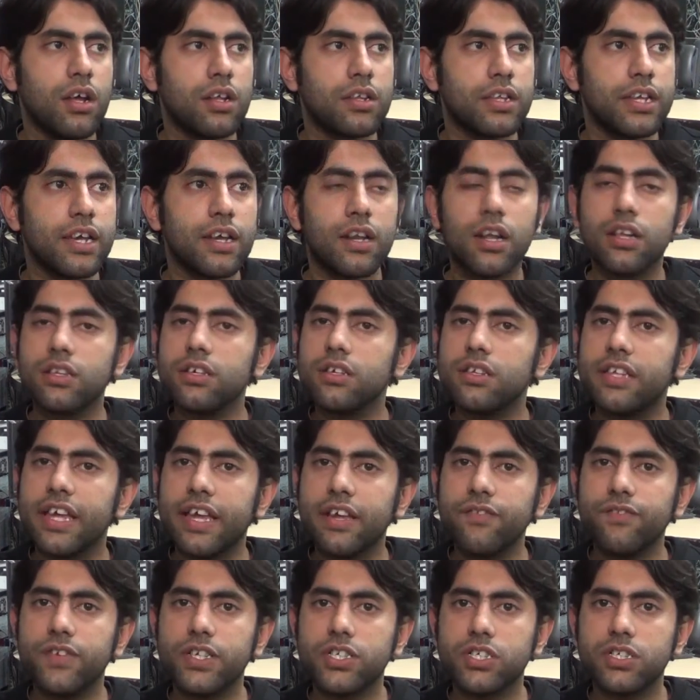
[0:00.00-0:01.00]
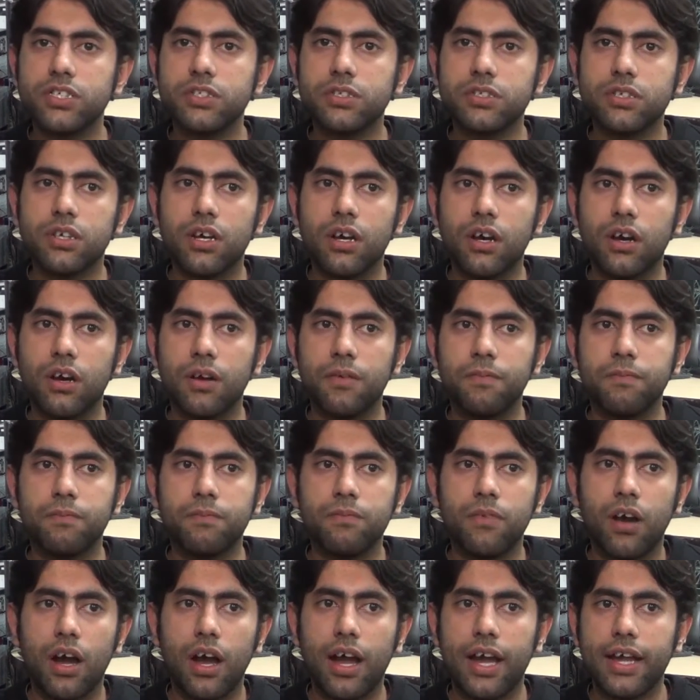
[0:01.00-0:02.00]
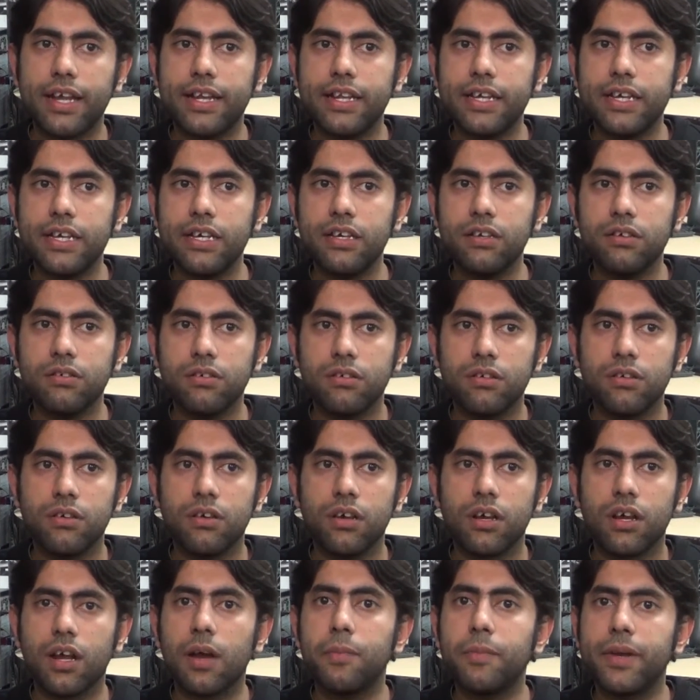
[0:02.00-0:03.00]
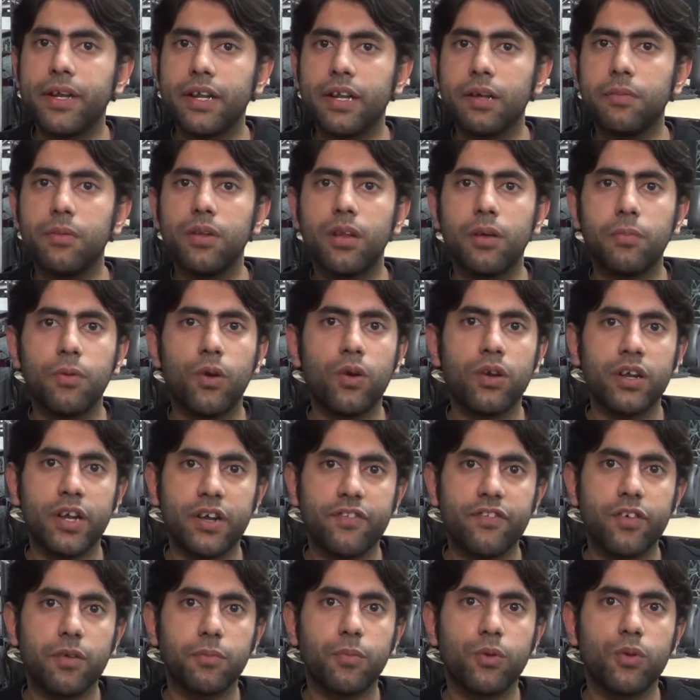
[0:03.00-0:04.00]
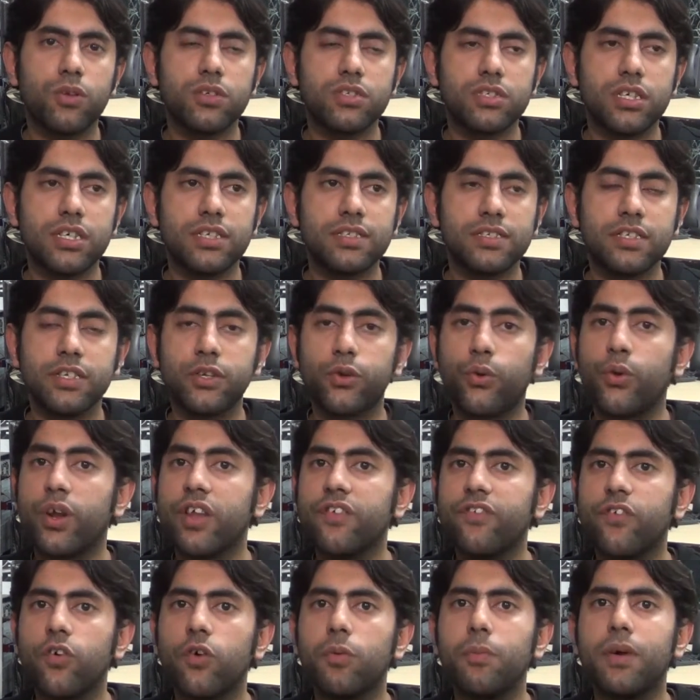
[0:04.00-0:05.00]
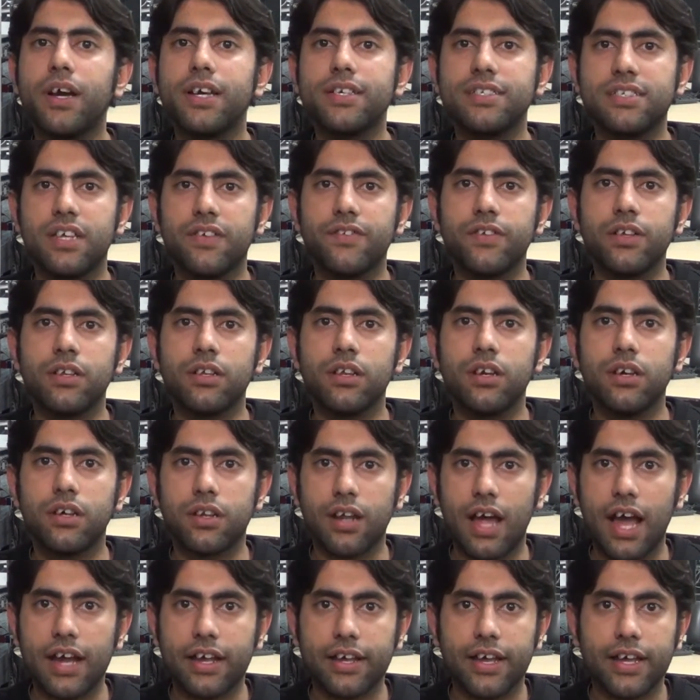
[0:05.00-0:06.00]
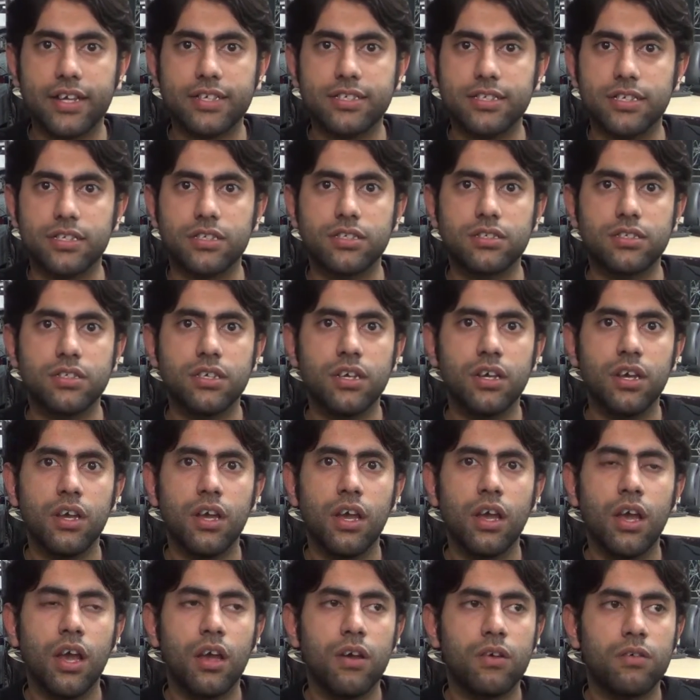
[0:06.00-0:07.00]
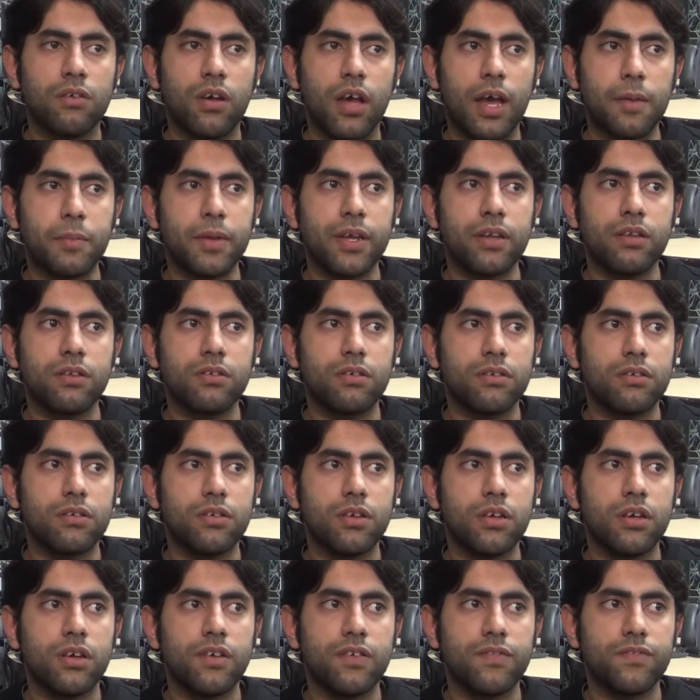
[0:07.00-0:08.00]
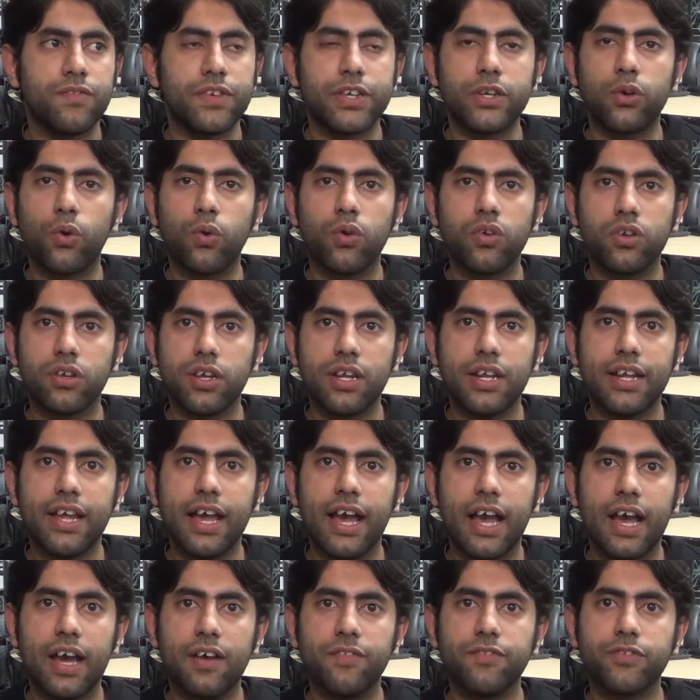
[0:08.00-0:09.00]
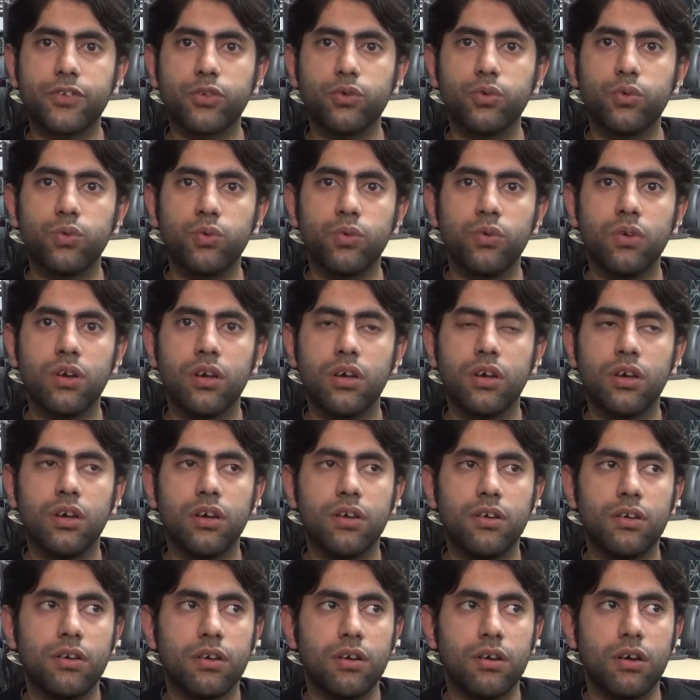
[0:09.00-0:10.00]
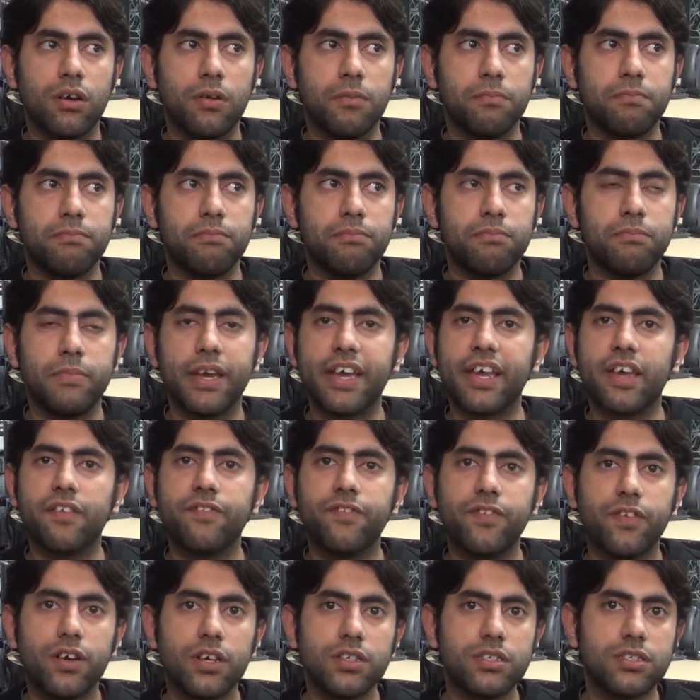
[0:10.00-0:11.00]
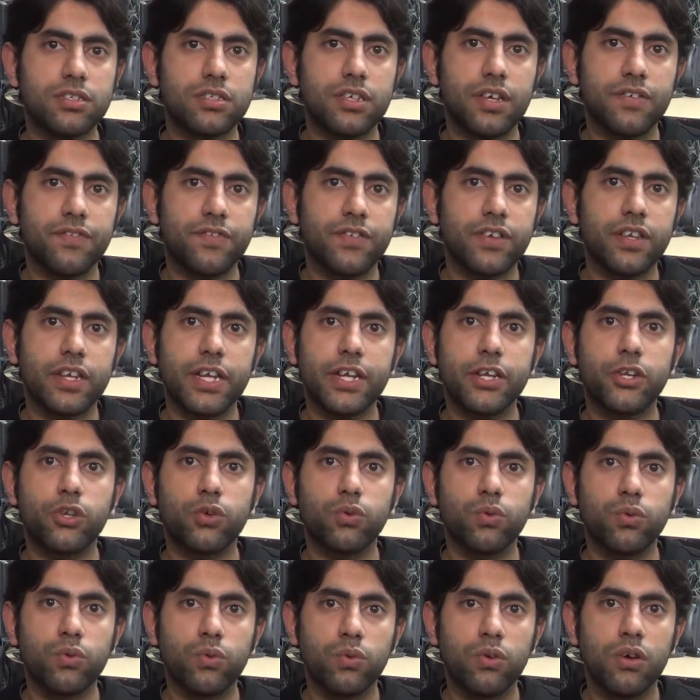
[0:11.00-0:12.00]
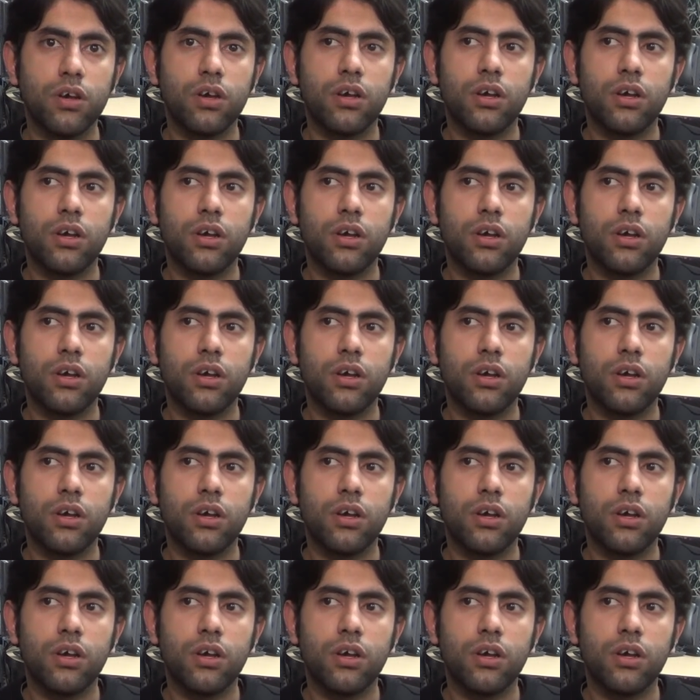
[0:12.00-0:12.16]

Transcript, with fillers: The another thing which is uh, highly commendable about Network Bulls is the 24 by 7 rack access. I mean, we don't really have to uh, make a fuss if we need to